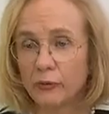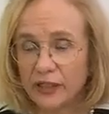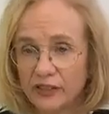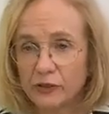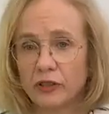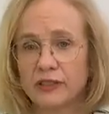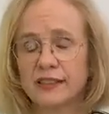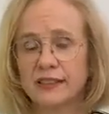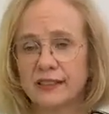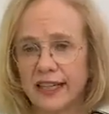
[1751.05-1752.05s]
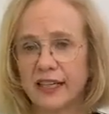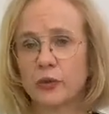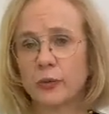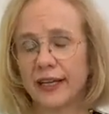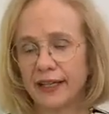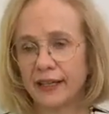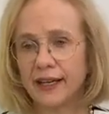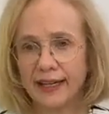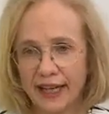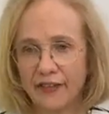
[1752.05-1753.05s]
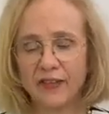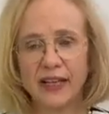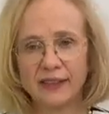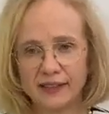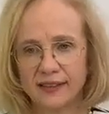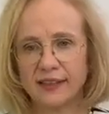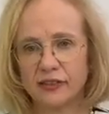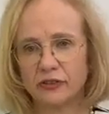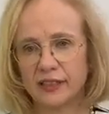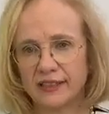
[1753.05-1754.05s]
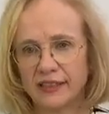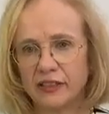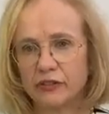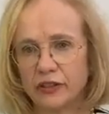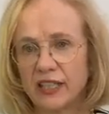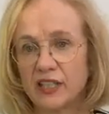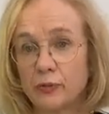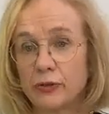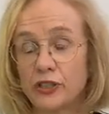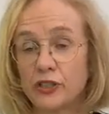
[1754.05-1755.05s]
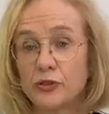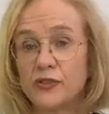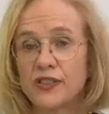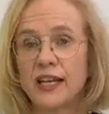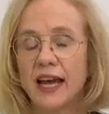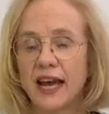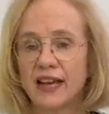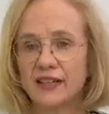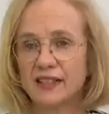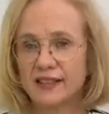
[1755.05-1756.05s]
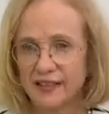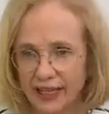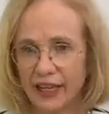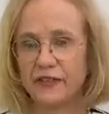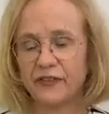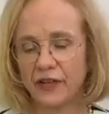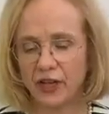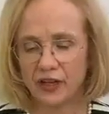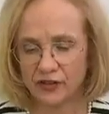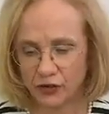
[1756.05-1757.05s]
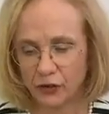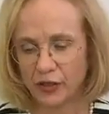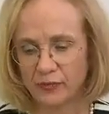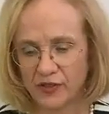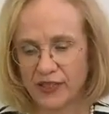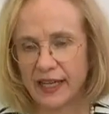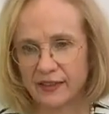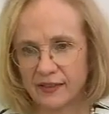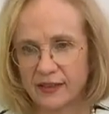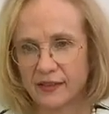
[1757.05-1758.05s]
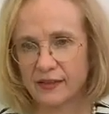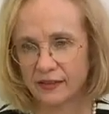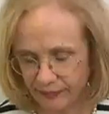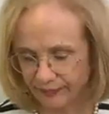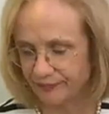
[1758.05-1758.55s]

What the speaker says: restaurants and takeaway cafes, etc., is produced under safe circumstances.